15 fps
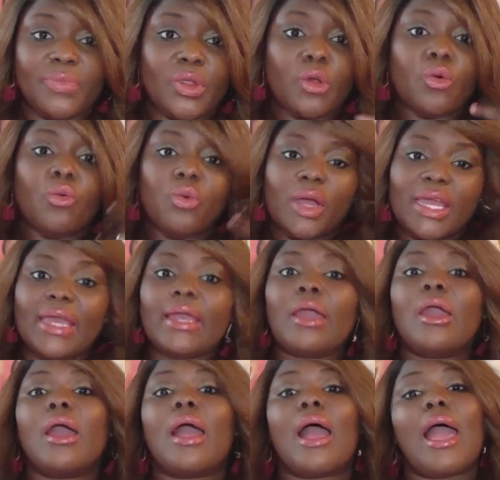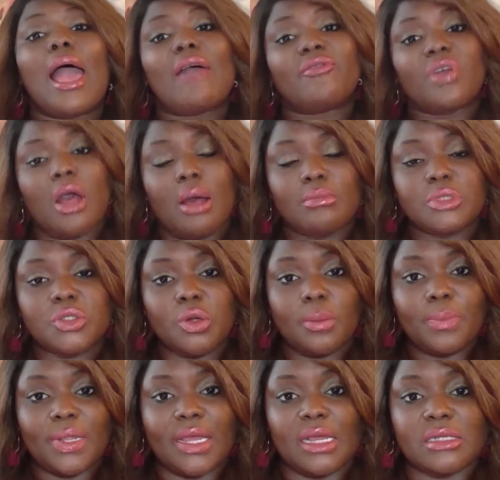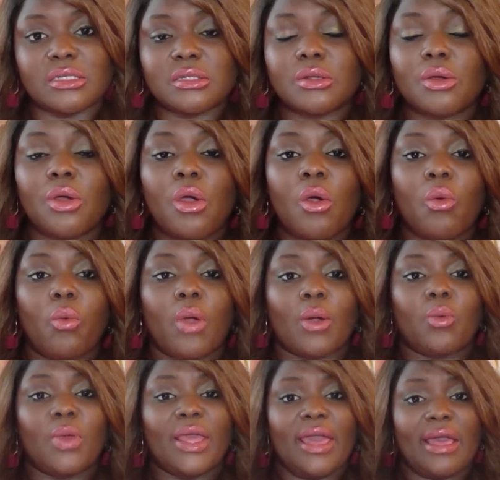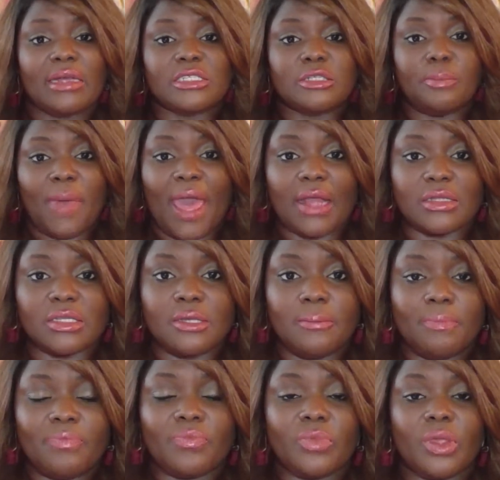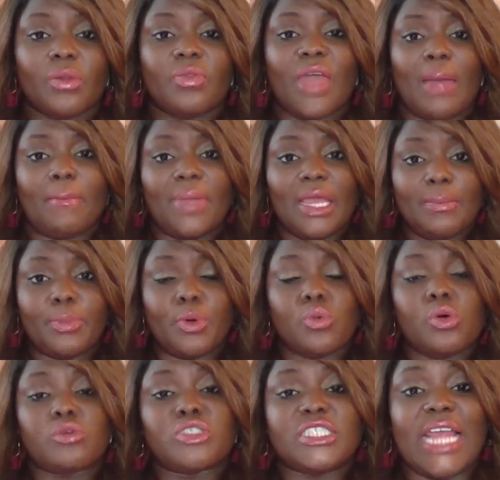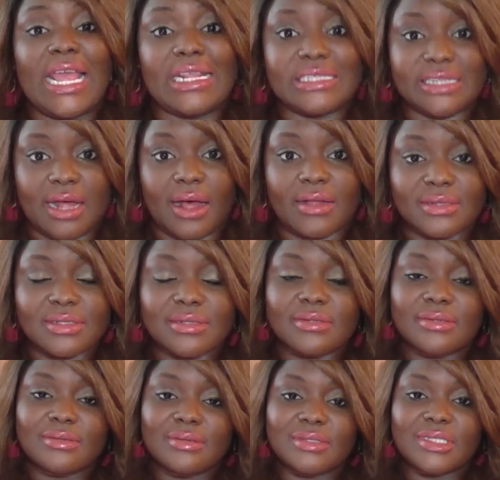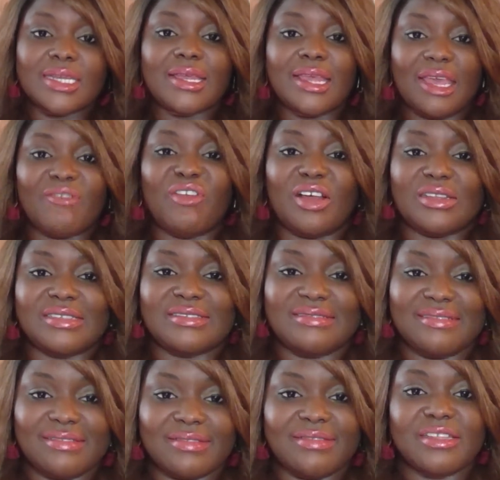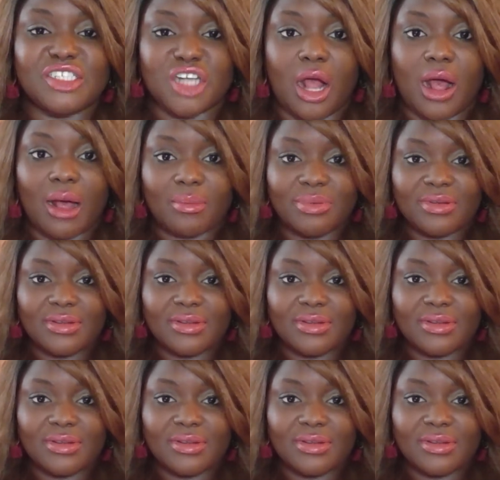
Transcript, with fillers: We have come to a place where we expect that people will chase us to give us the job